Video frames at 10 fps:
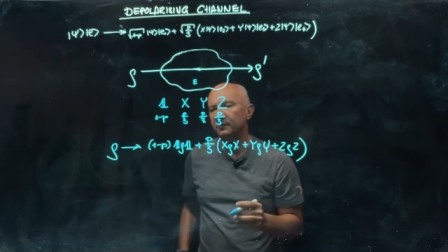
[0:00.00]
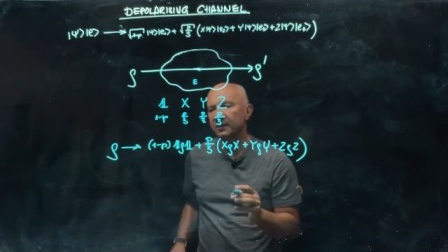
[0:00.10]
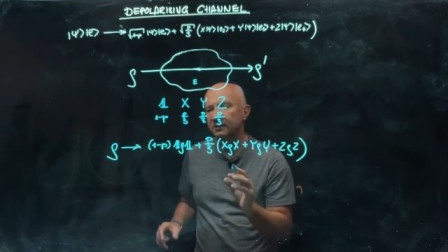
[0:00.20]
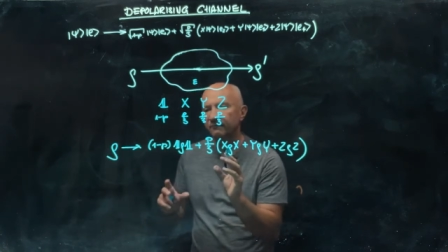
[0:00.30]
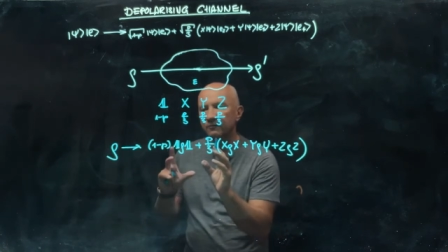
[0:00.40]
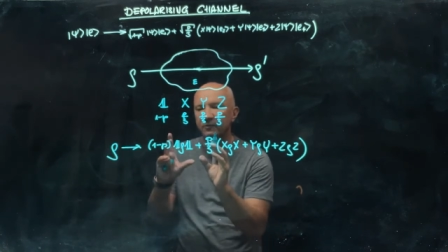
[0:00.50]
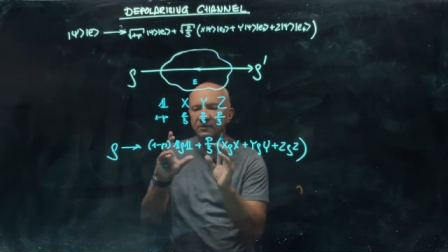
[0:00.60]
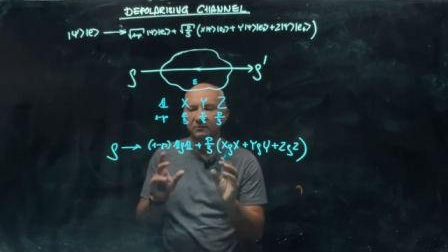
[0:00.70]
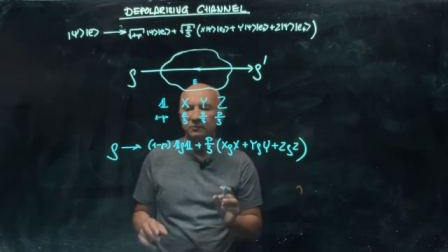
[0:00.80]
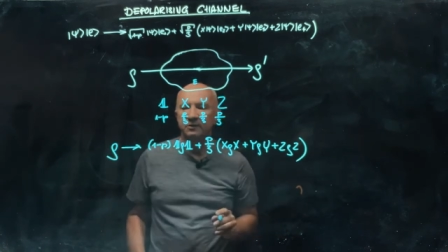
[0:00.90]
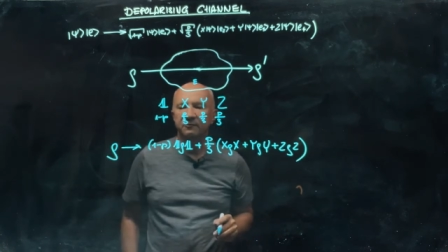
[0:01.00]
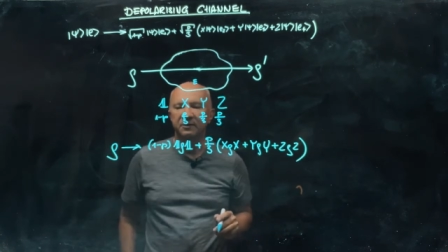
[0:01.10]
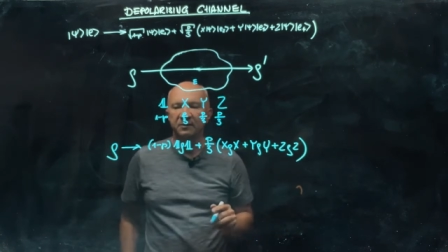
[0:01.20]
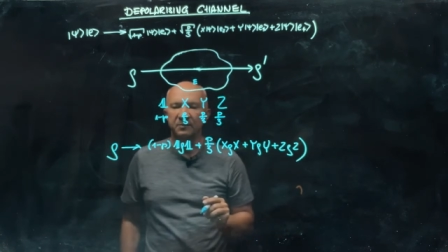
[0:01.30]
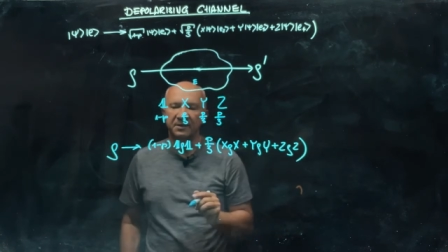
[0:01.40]
but if you want to be
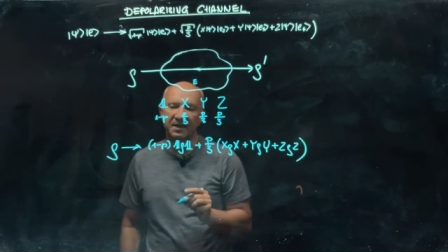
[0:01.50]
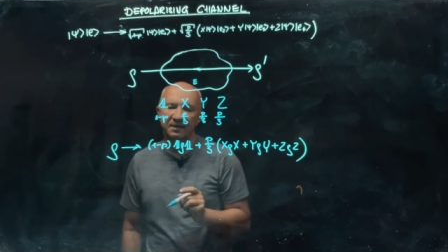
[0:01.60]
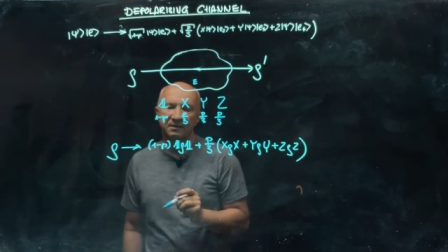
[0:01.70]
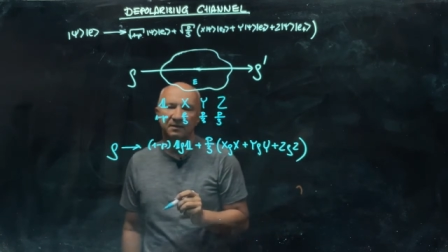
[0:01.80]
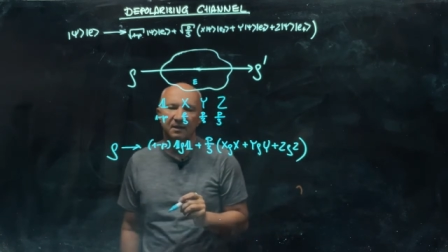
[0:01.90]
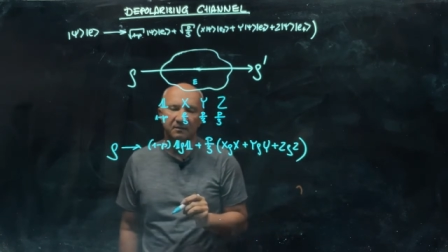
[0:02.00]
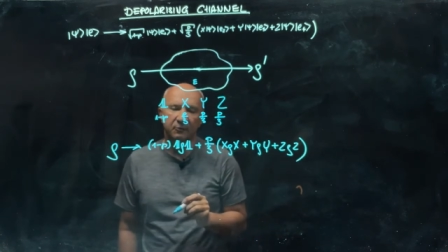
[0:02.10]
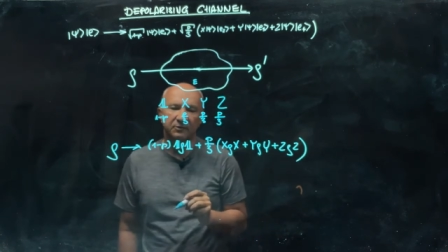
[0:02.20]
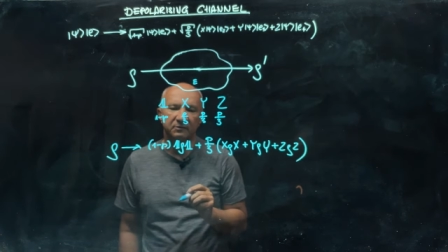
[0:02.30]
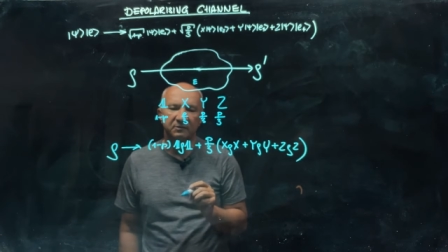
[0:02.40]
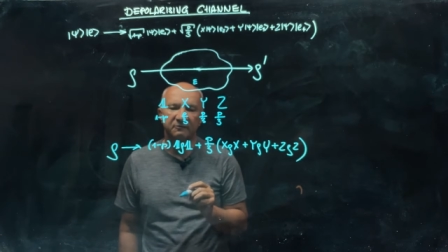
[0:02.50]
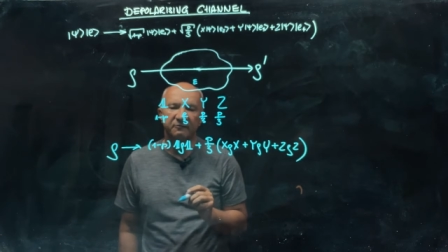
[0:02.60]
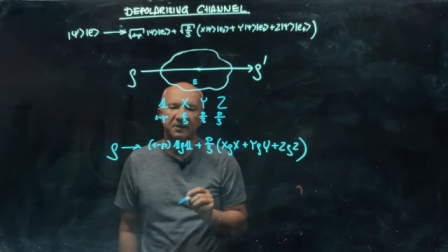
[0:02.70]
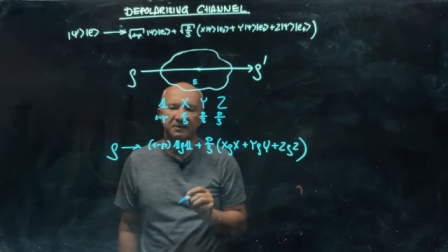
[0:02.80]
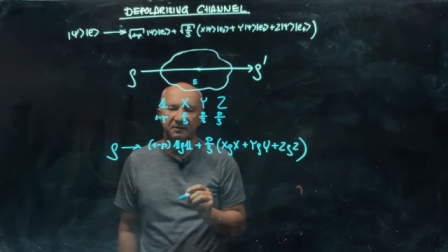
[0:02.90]
really pedantic and want to
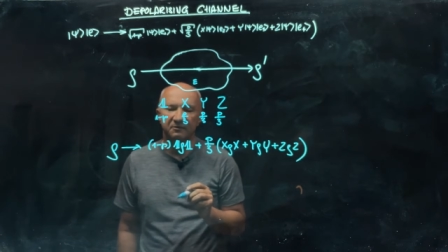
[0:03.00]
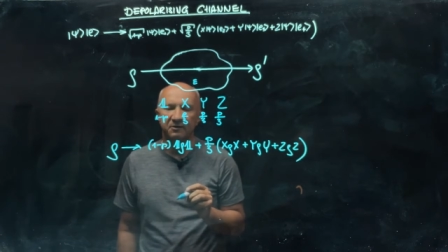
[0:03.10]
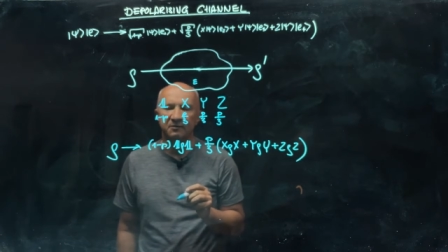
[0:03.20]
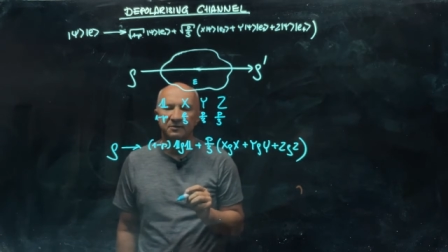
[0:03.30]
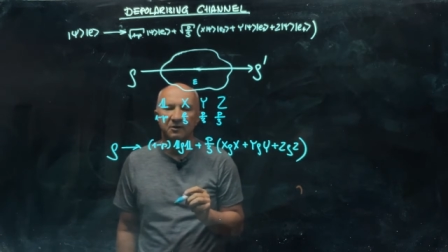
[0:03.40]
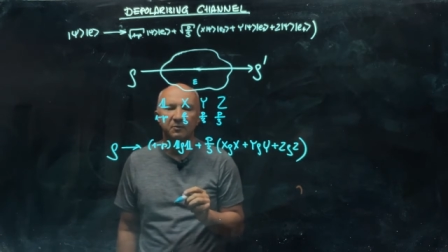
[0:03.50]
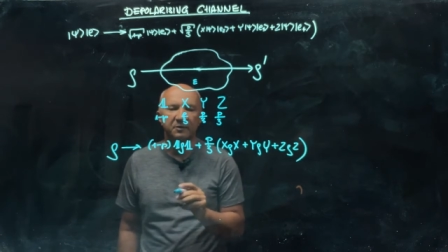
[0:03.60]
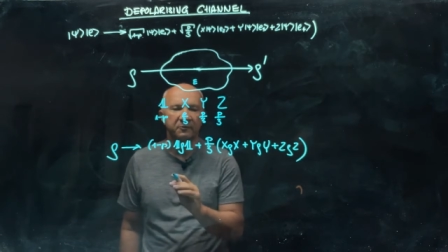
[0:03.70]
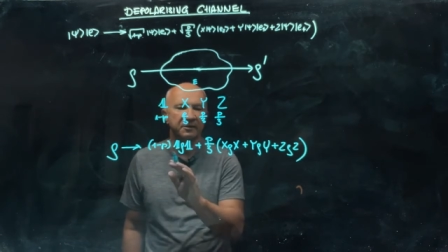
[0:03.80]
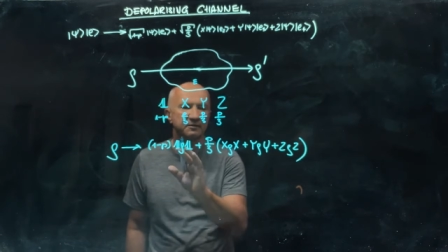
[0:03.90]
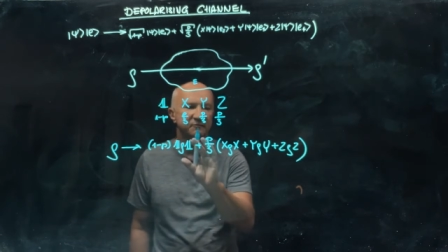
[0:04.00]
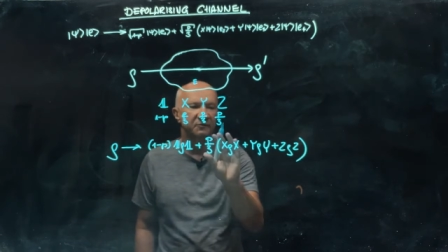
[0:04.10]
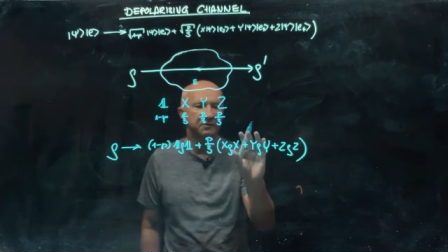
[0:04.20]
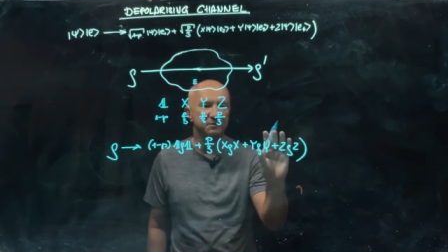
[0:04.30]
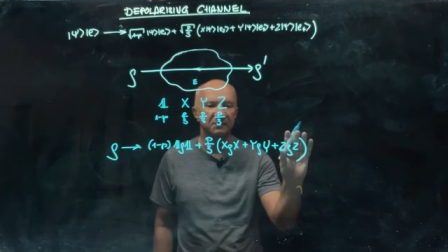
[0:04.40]
define the Kraus operator
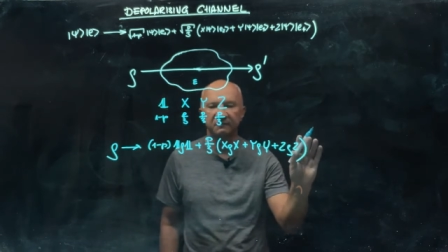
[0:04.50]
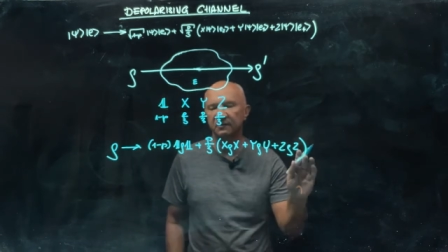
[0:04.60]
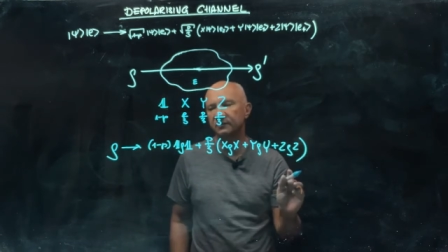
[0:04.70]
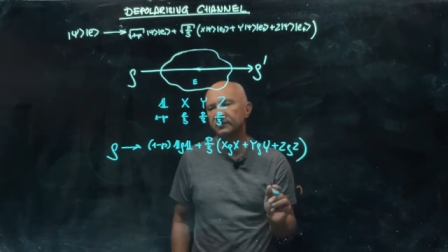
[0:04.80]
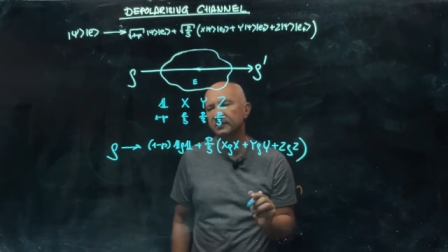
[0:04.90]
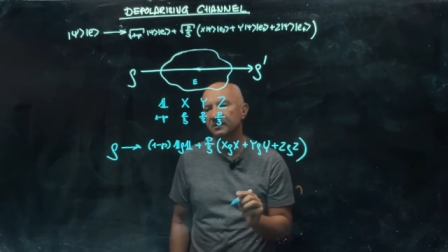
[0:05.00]
for this evolution,